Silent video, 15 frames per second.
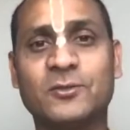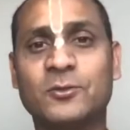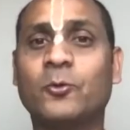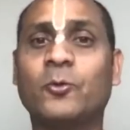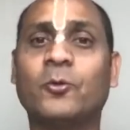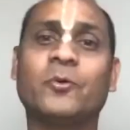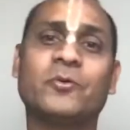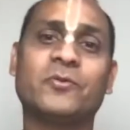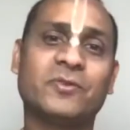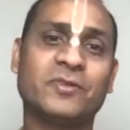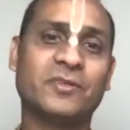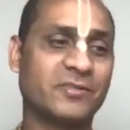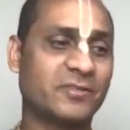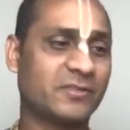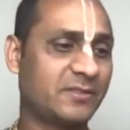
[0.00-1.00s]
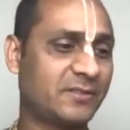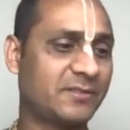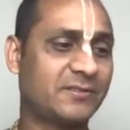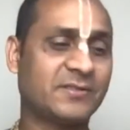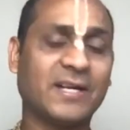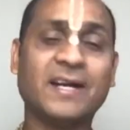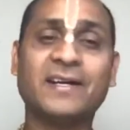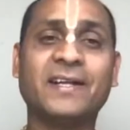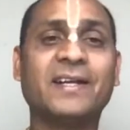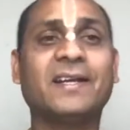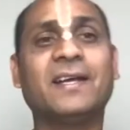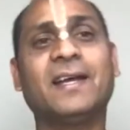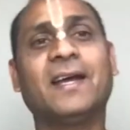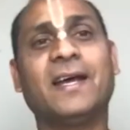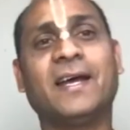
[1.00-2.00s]
So
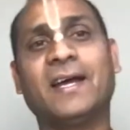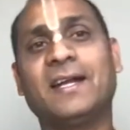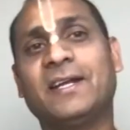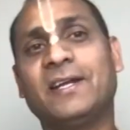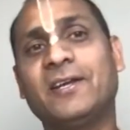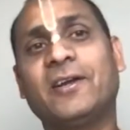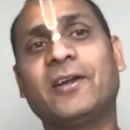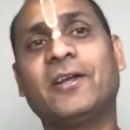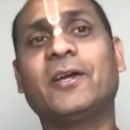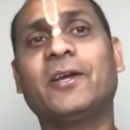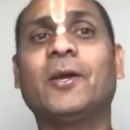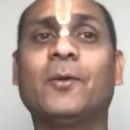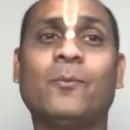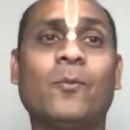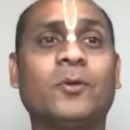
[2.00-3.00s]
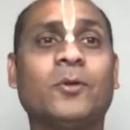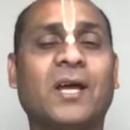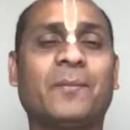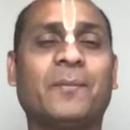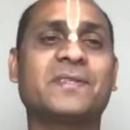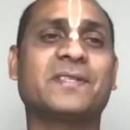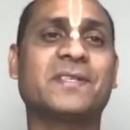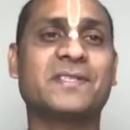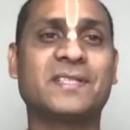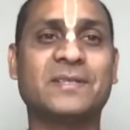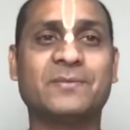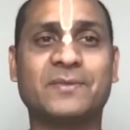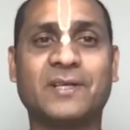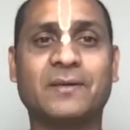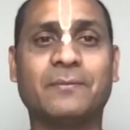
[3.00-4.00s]
chanting and hearing both happens at the
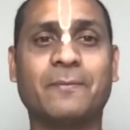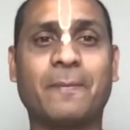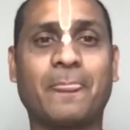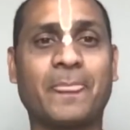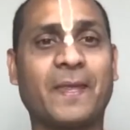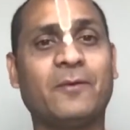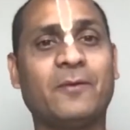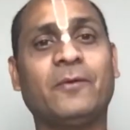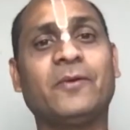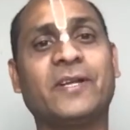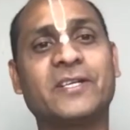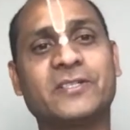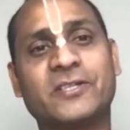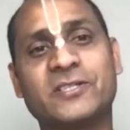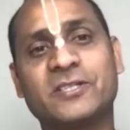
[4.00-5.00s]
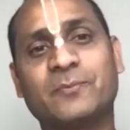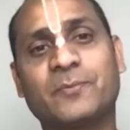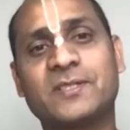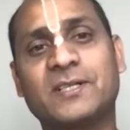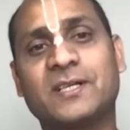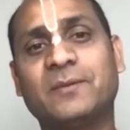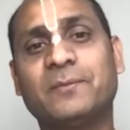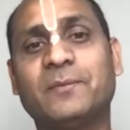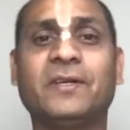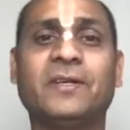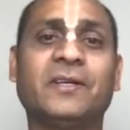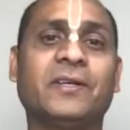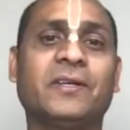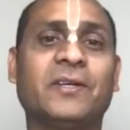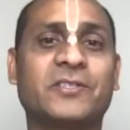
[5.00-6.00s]
same time. And when we take Krishna prasadam,
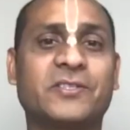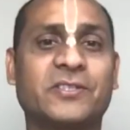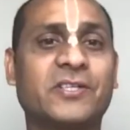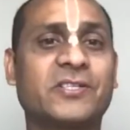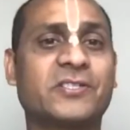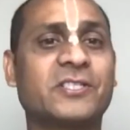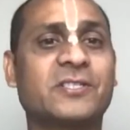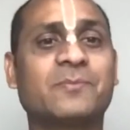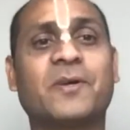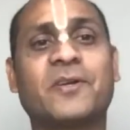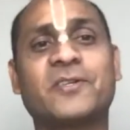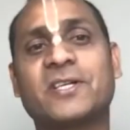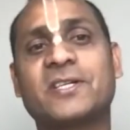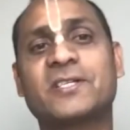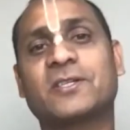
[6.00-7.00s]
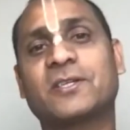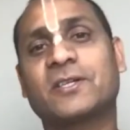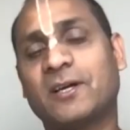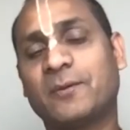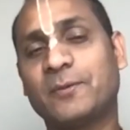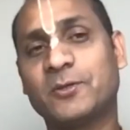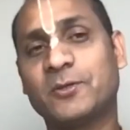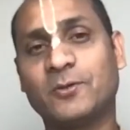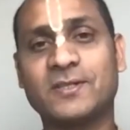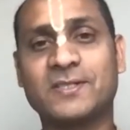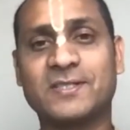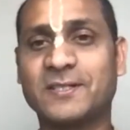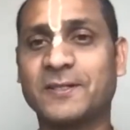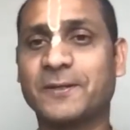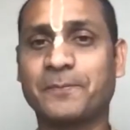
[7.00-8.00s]
Krishna's mercy is coming to
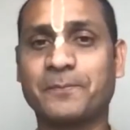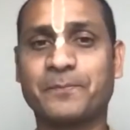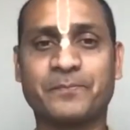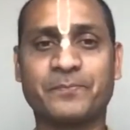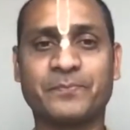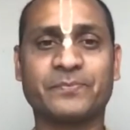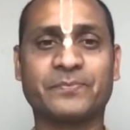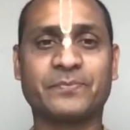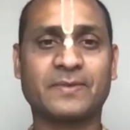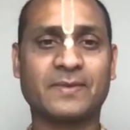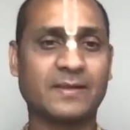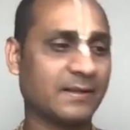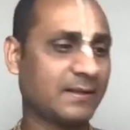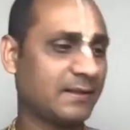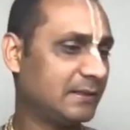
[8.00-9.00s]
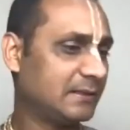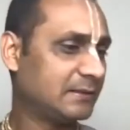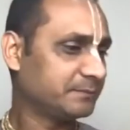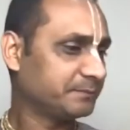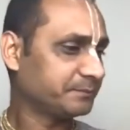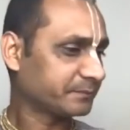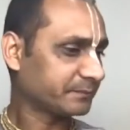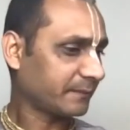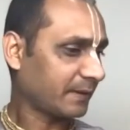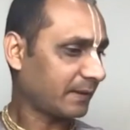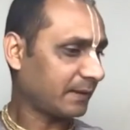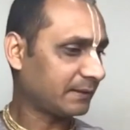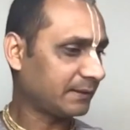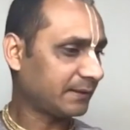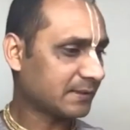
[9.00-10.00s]
us. Right.
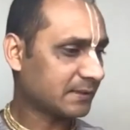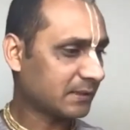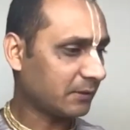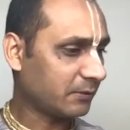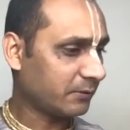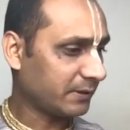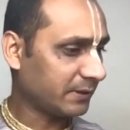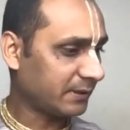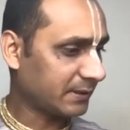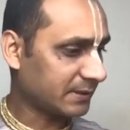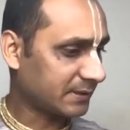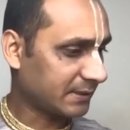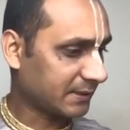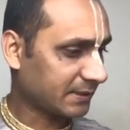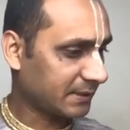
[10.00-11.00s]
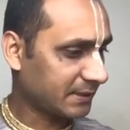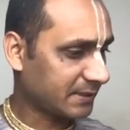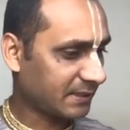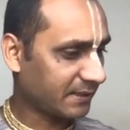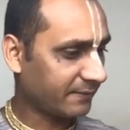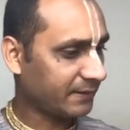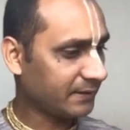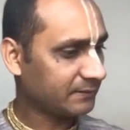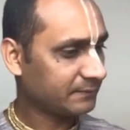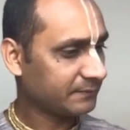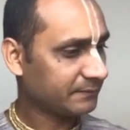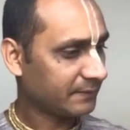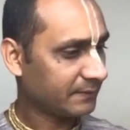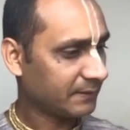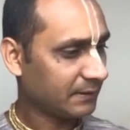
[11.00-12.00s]
And that's how it is 67.
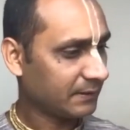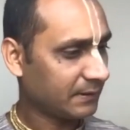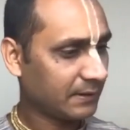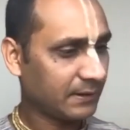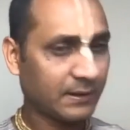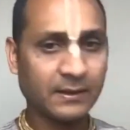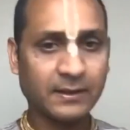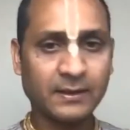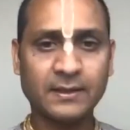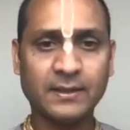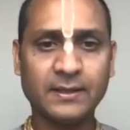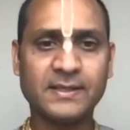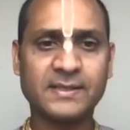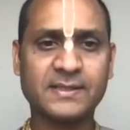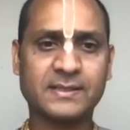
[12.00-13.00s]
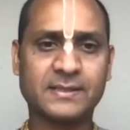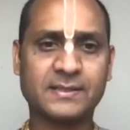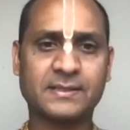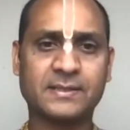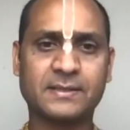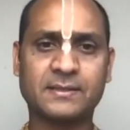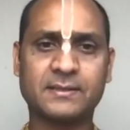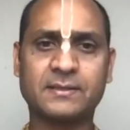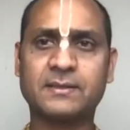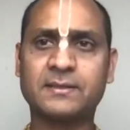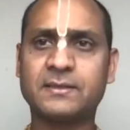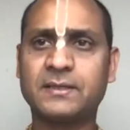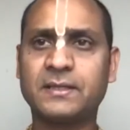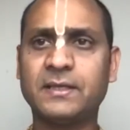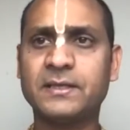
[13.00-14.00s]
Let's
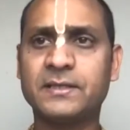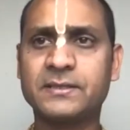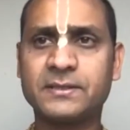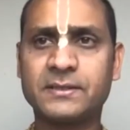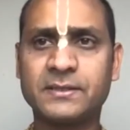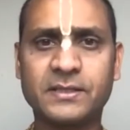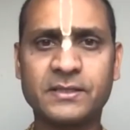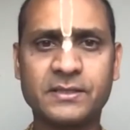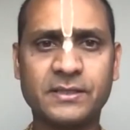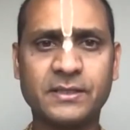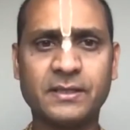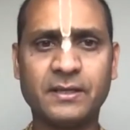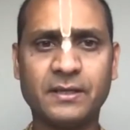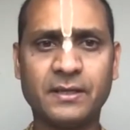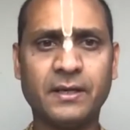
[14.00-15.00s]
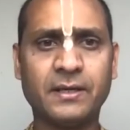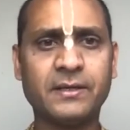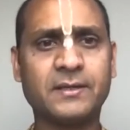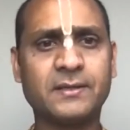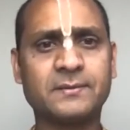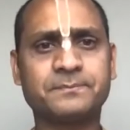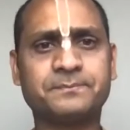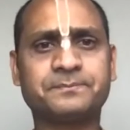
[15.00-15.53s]
see 68.